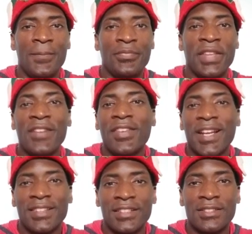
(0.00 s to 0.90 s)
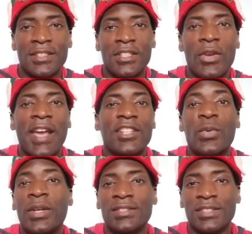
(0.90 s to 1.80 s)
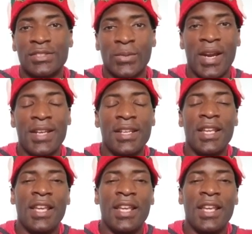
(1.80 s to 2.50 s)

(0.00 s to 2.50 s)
Think of it like this. You got a twin sister, right?